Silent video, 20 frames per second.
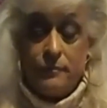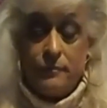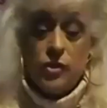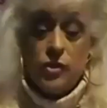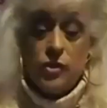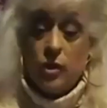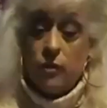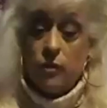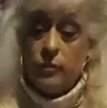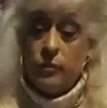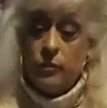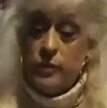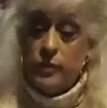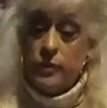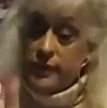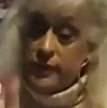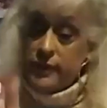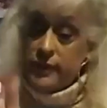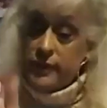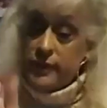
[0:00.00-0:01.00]
Because you
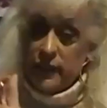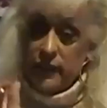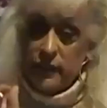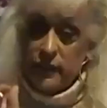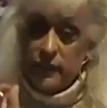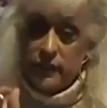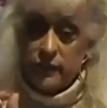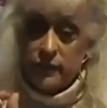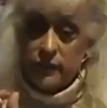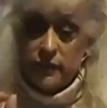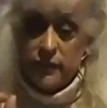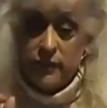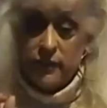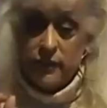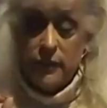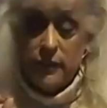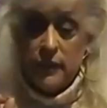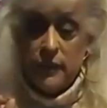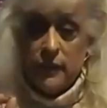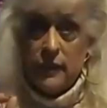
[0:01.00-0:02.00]
always catch that little,
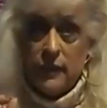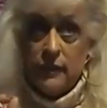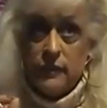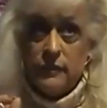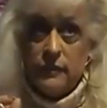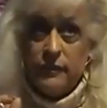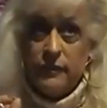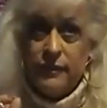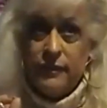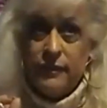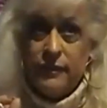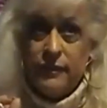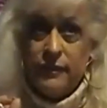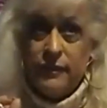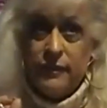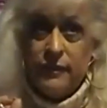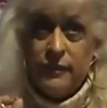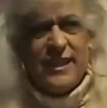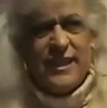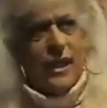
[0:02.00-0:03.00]
that
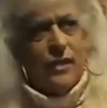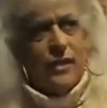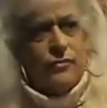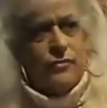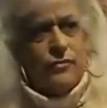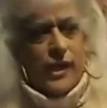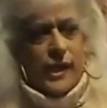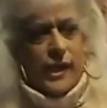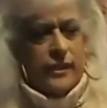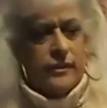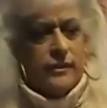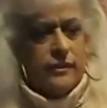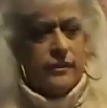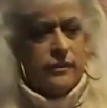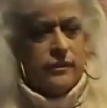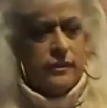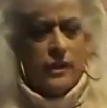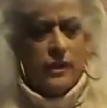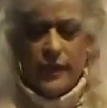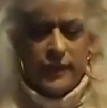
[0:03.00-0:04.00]
doesn't sound right.
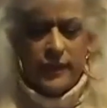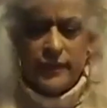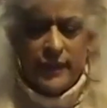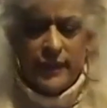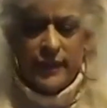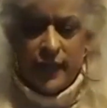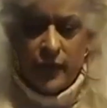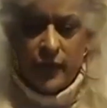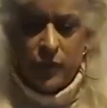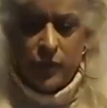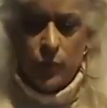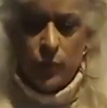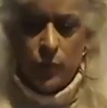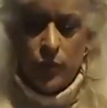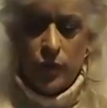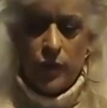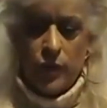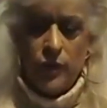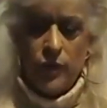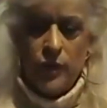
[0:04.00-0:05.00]
No, that's not going to
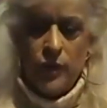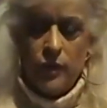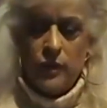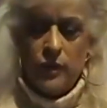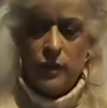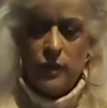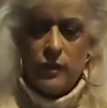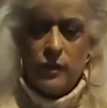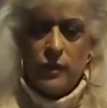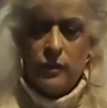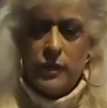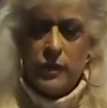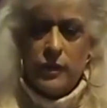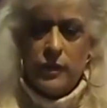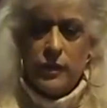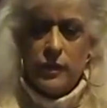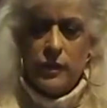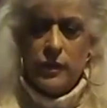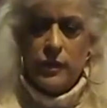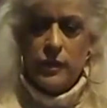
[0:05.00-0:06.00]
work.
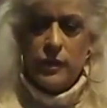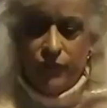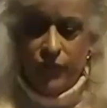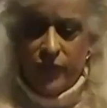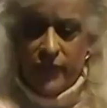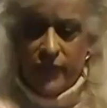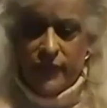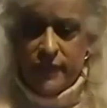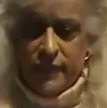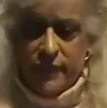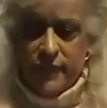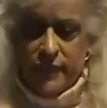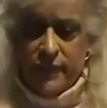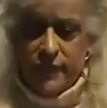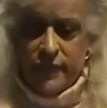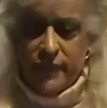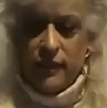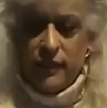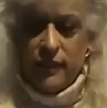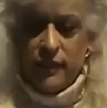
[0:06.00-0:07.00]
And then you fix it
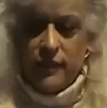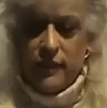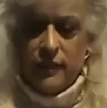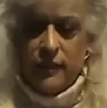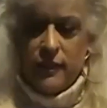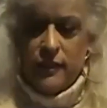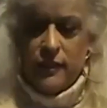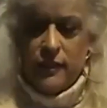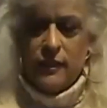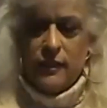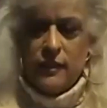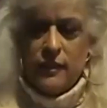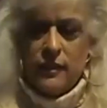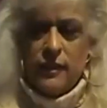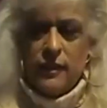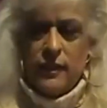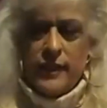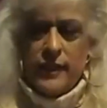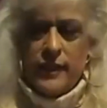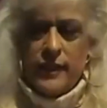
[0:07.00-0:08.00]
and
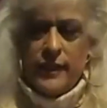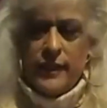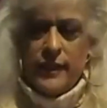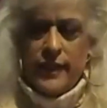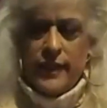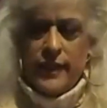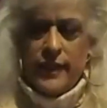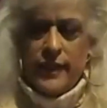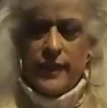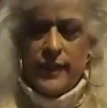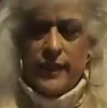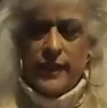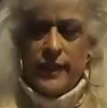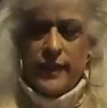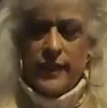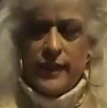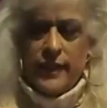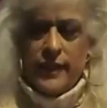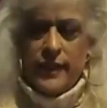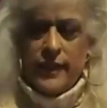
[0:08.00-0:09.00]
then when you get it all
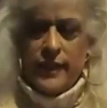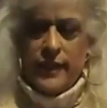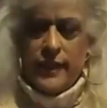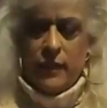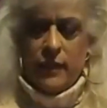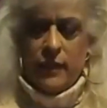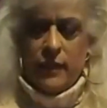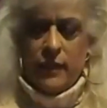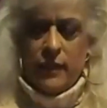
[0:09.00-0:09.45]
done,